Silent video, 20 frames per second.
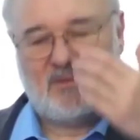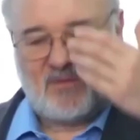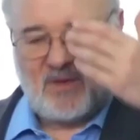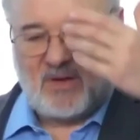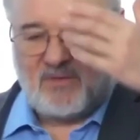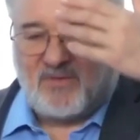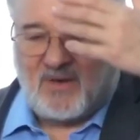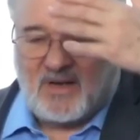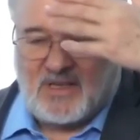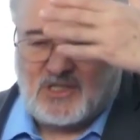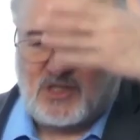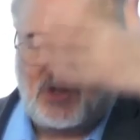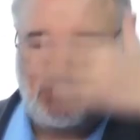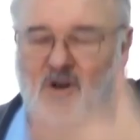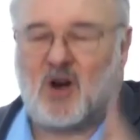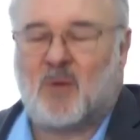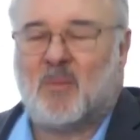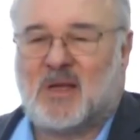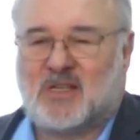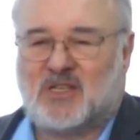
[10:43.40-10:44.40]
a very
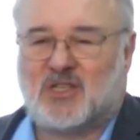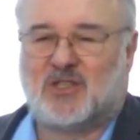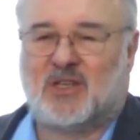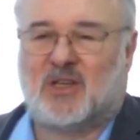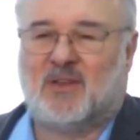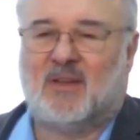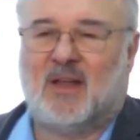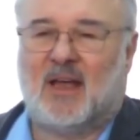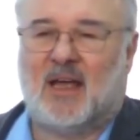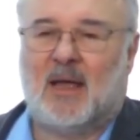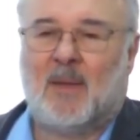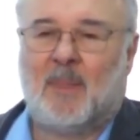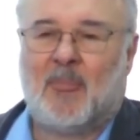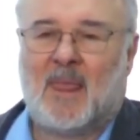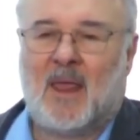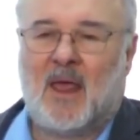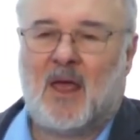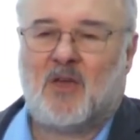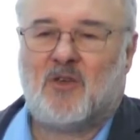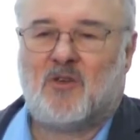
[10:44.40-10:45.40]
strong message in there,
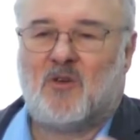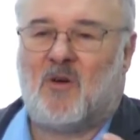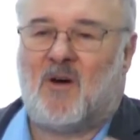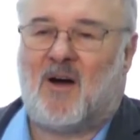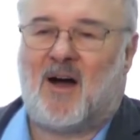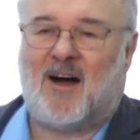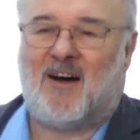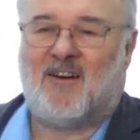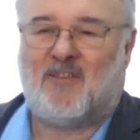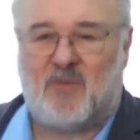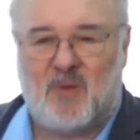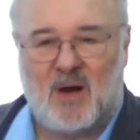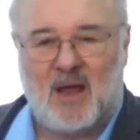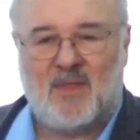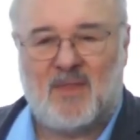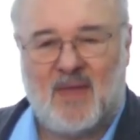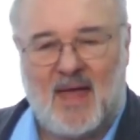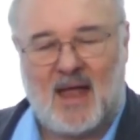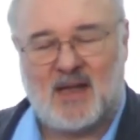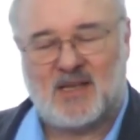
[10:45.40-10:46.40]
you're halfway
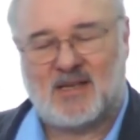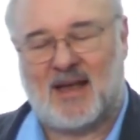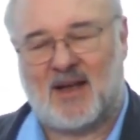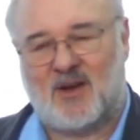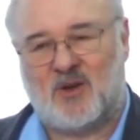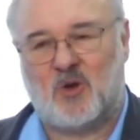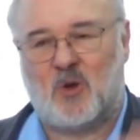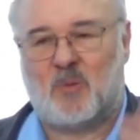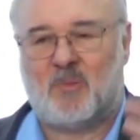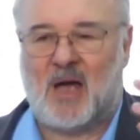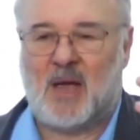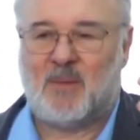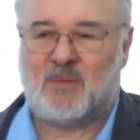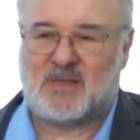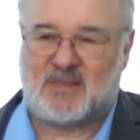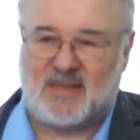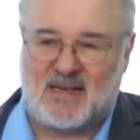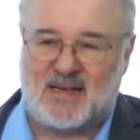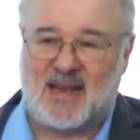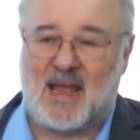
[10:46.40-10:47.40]
there to getting your paper
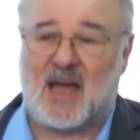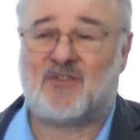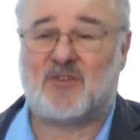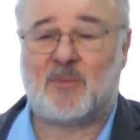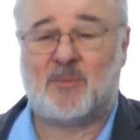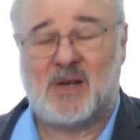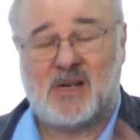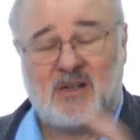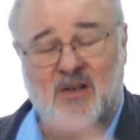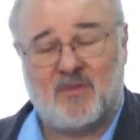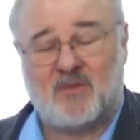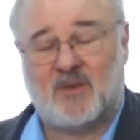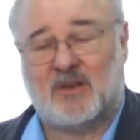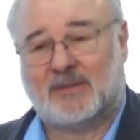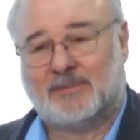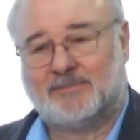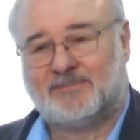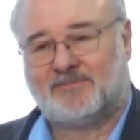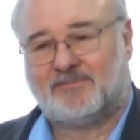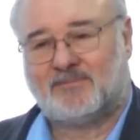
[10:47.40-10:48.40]
sent out for peer review.
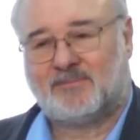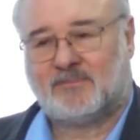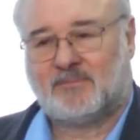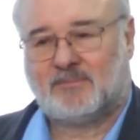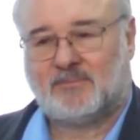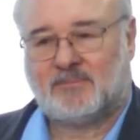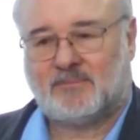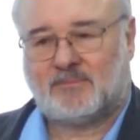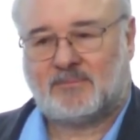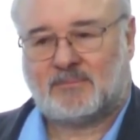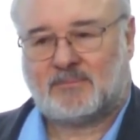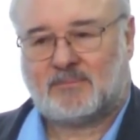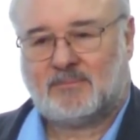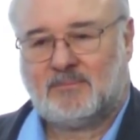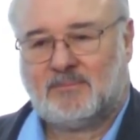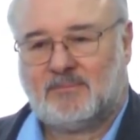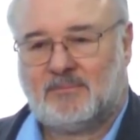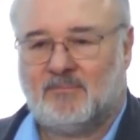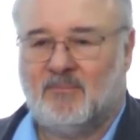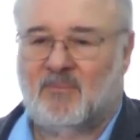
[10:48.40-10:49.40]

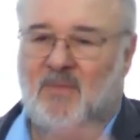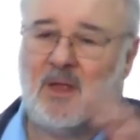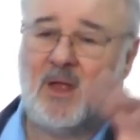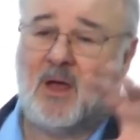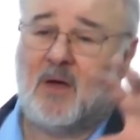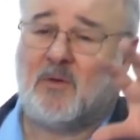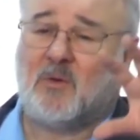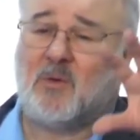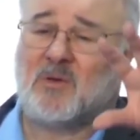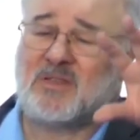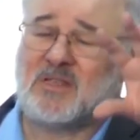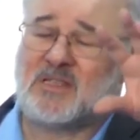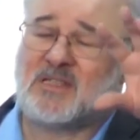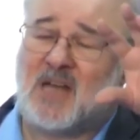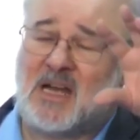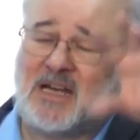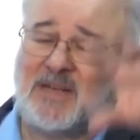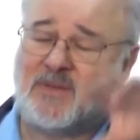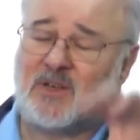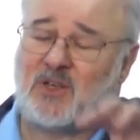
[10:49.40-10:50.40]
Of course, the
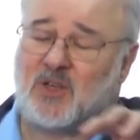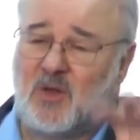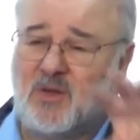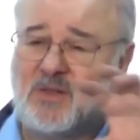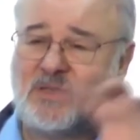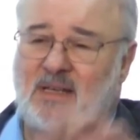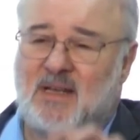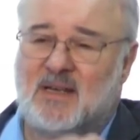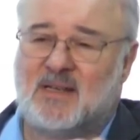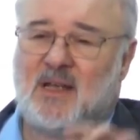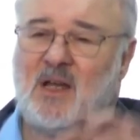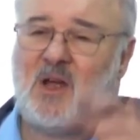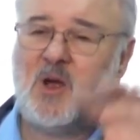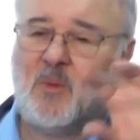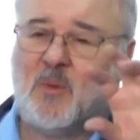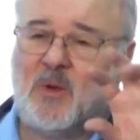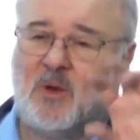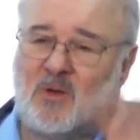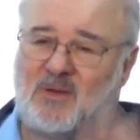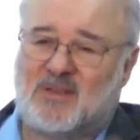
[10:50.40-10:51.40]
scientific content
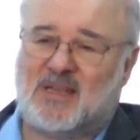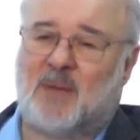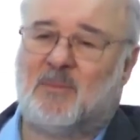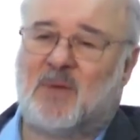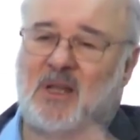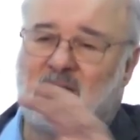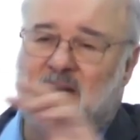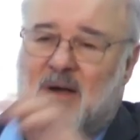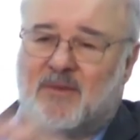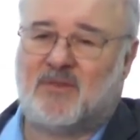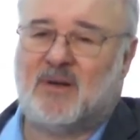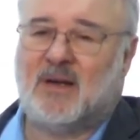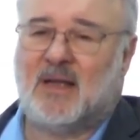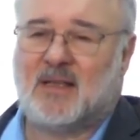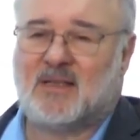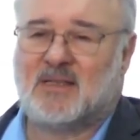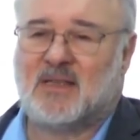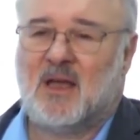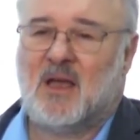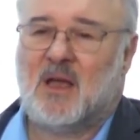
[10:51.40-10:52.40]
we looked at by the
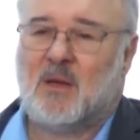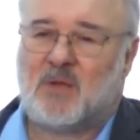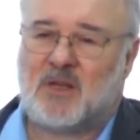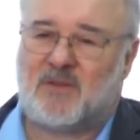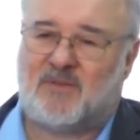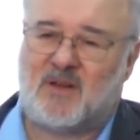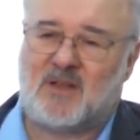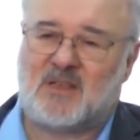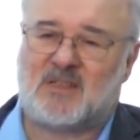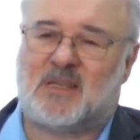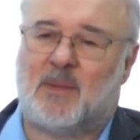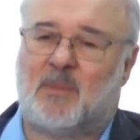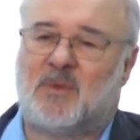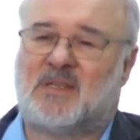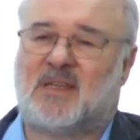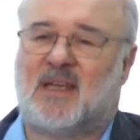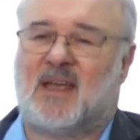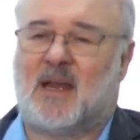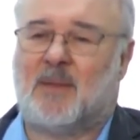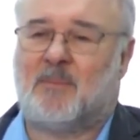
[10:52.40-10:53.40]
referees, but the first step is
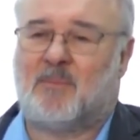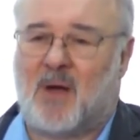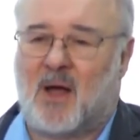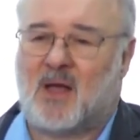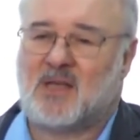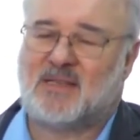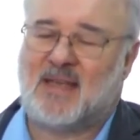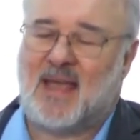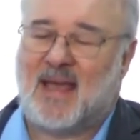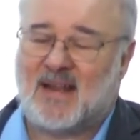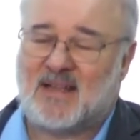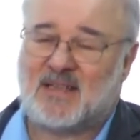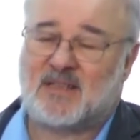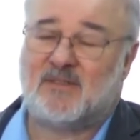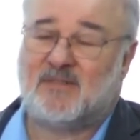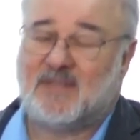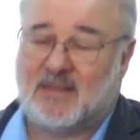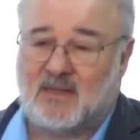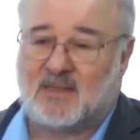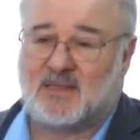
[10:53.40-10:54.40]
to get it past the editor
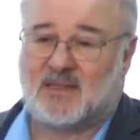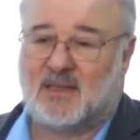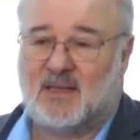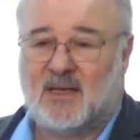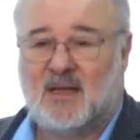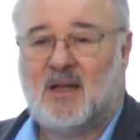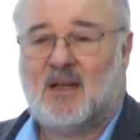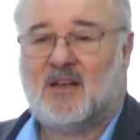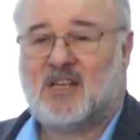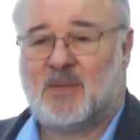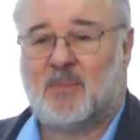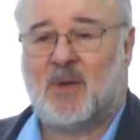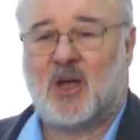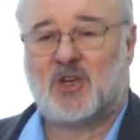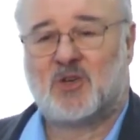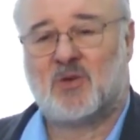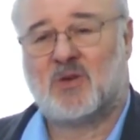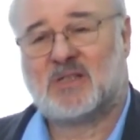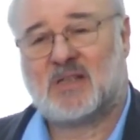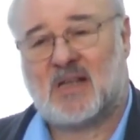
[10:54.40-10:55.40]
filter to make
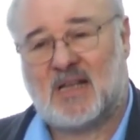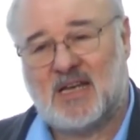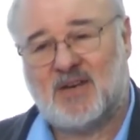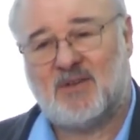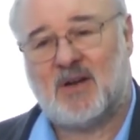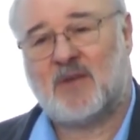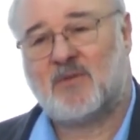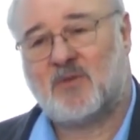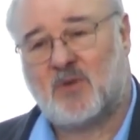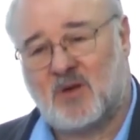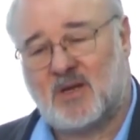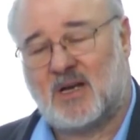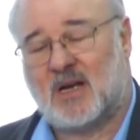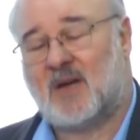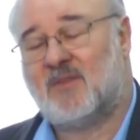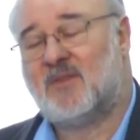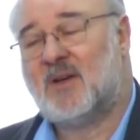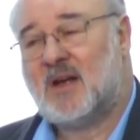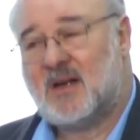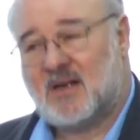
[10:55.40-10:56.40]
sure it's clear enough, good
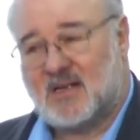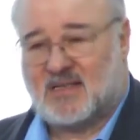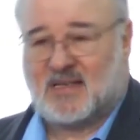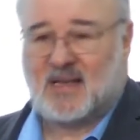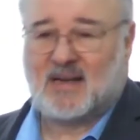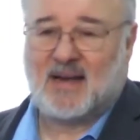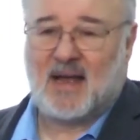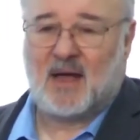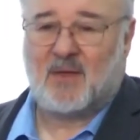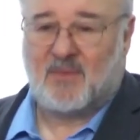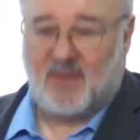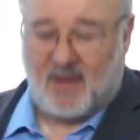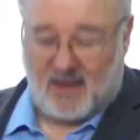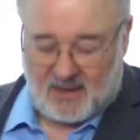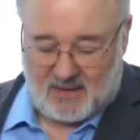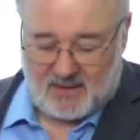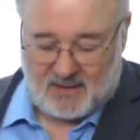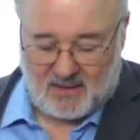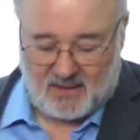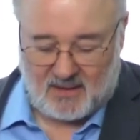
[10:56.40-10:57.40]
enough to send out
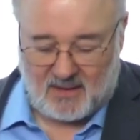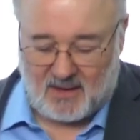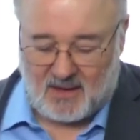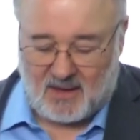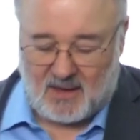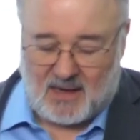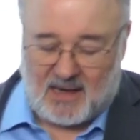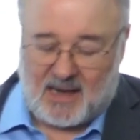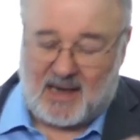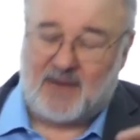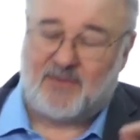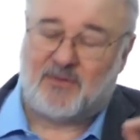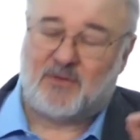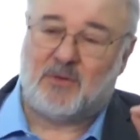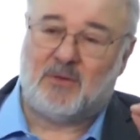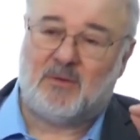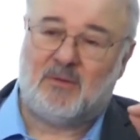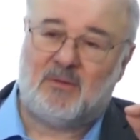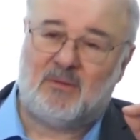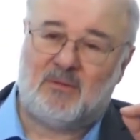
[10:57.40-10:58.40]
there. And if you